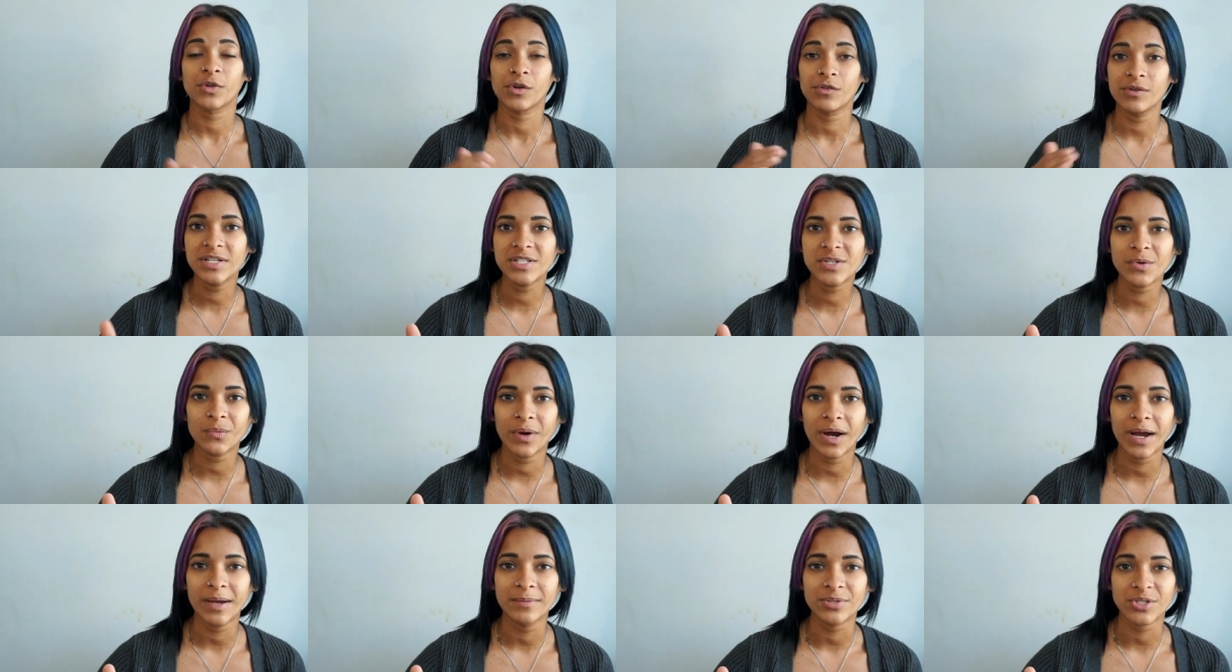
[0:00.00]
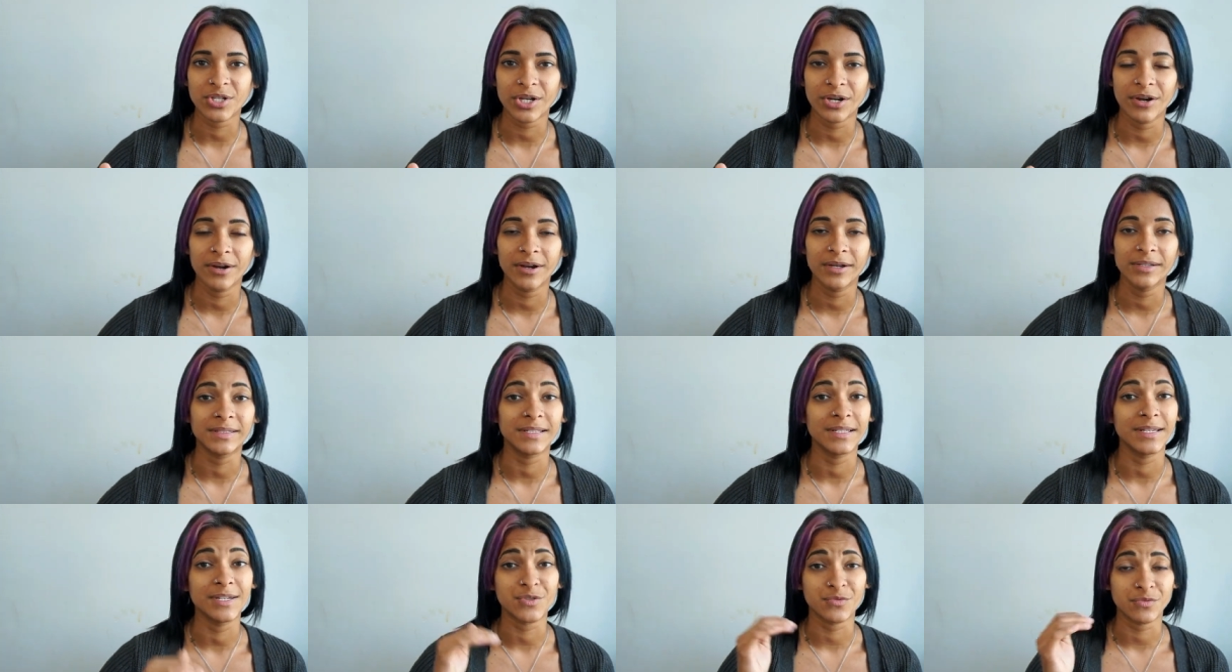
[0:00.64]
the reason why I'm
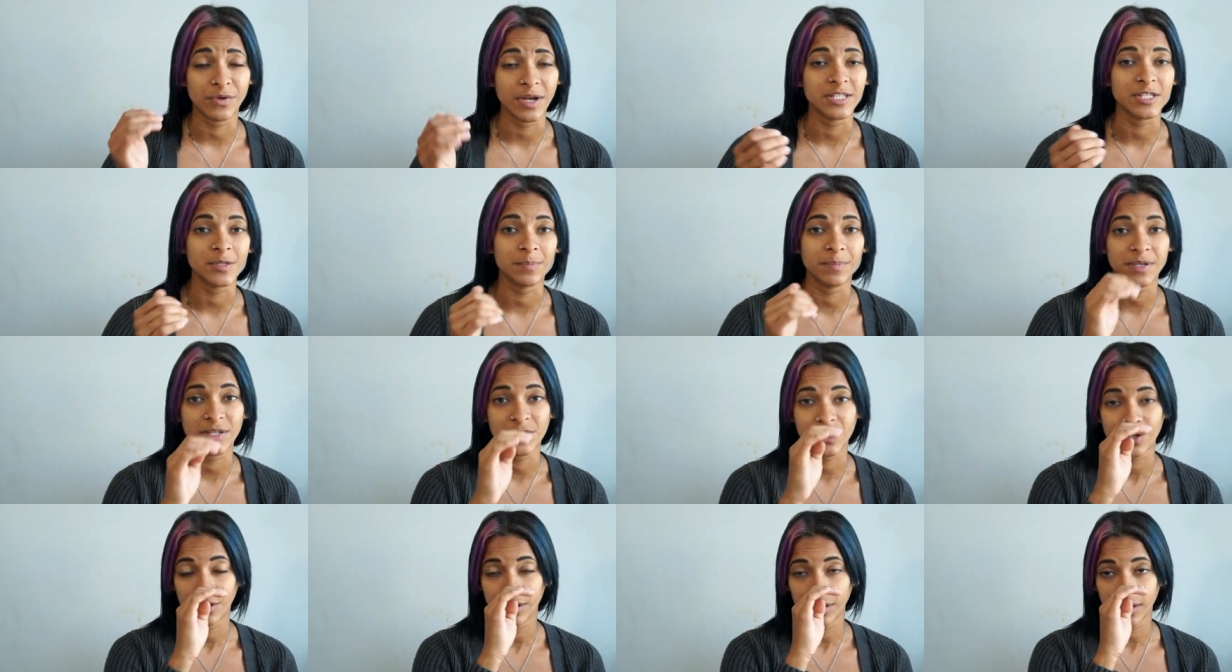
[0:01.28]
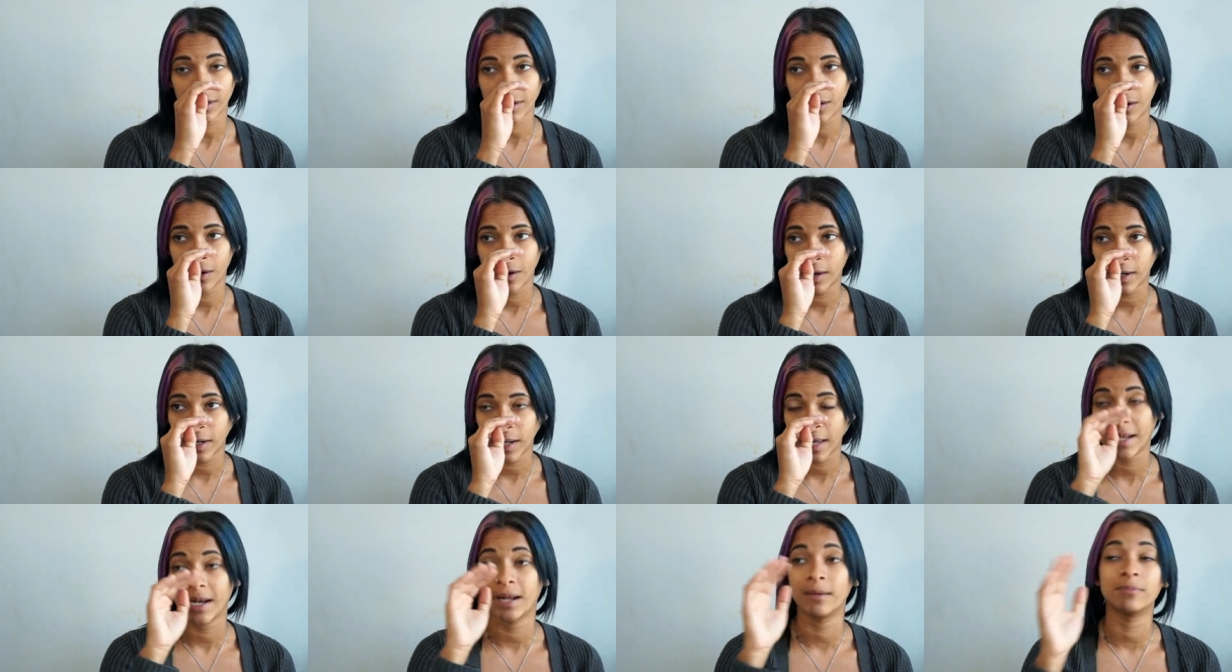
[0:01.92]
sharing these recipes early
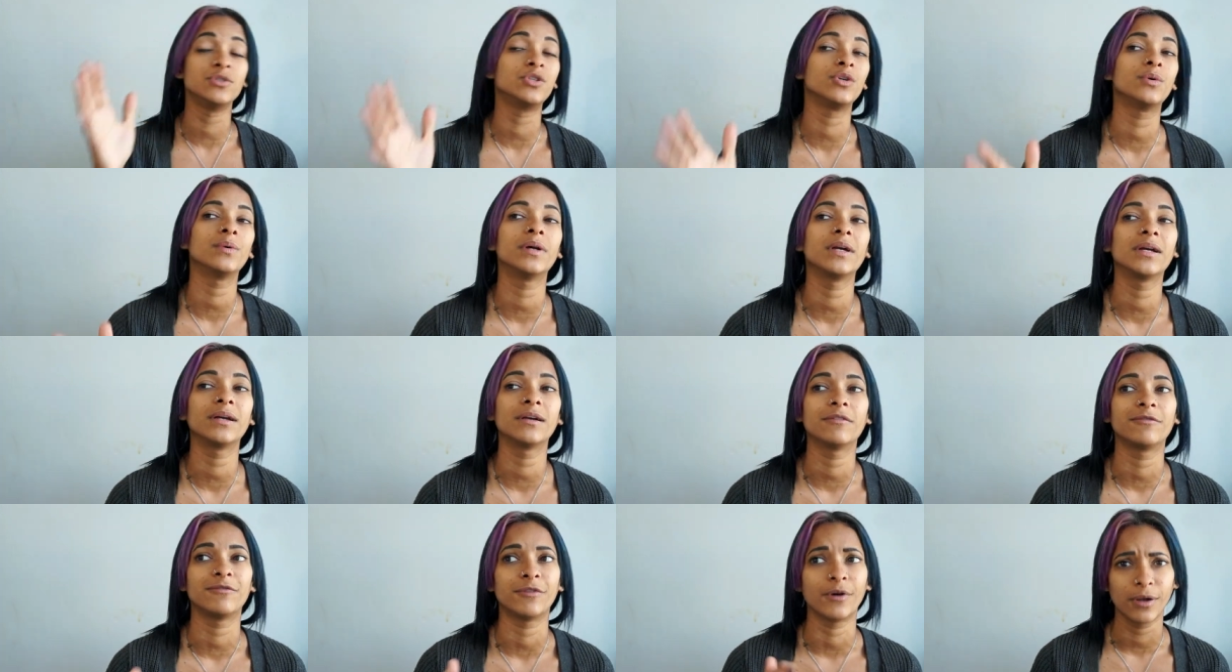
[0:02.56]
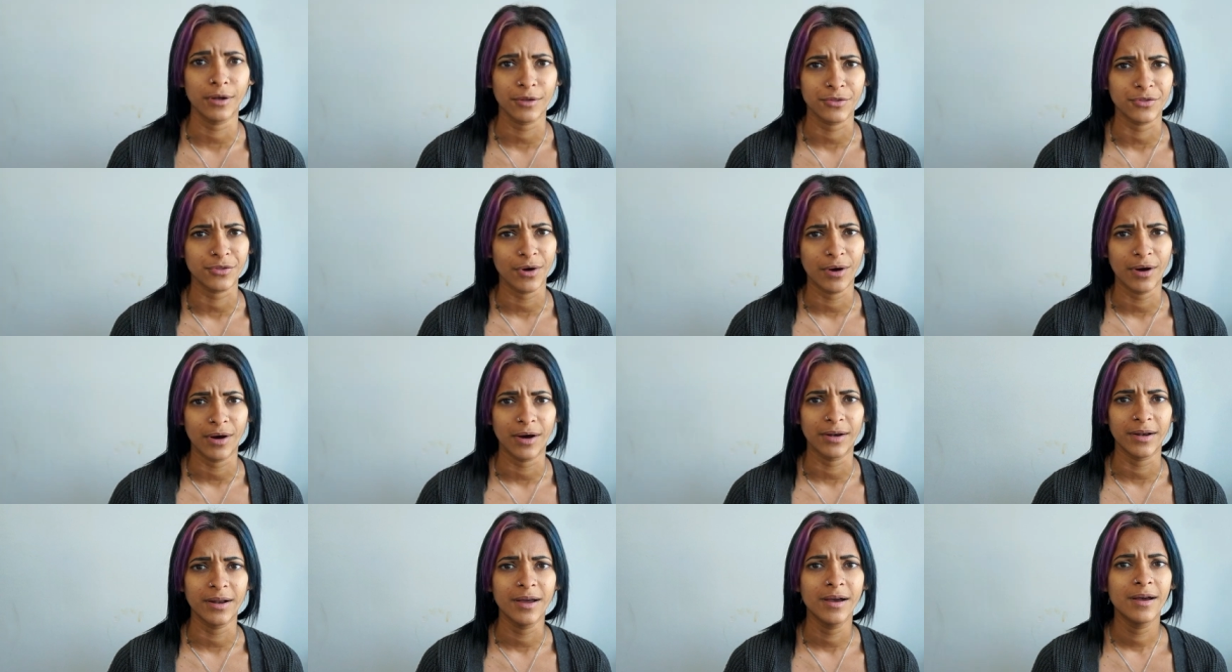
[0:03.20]
on, and I'm doing
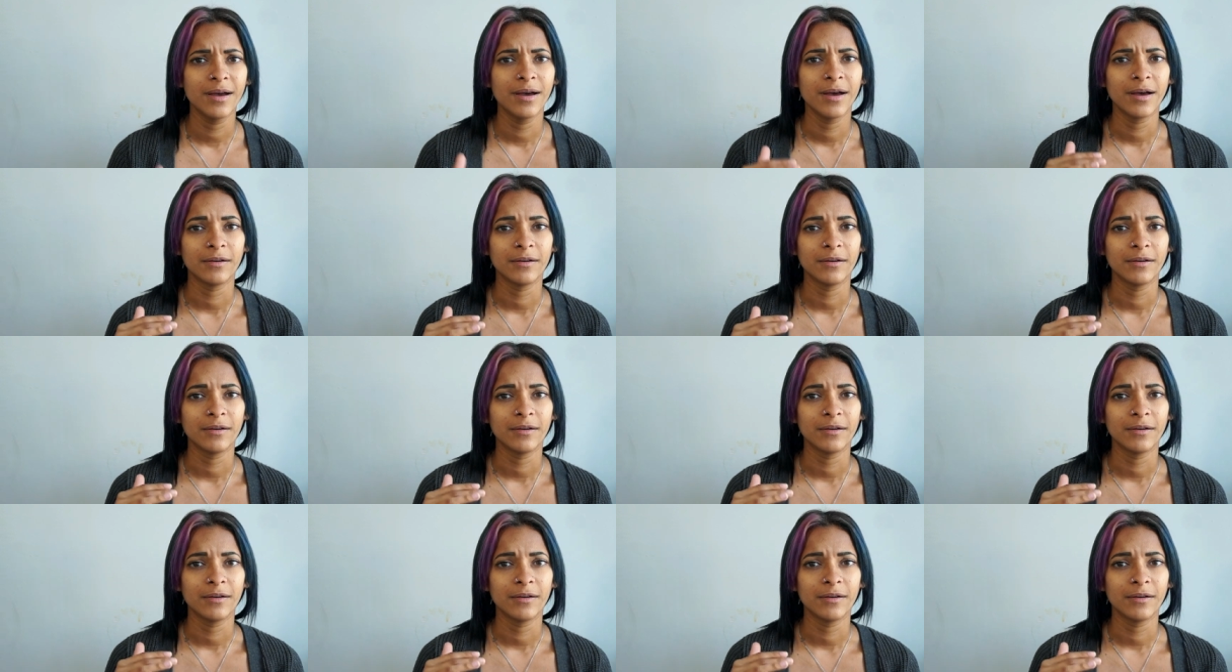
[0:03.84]
fallathon,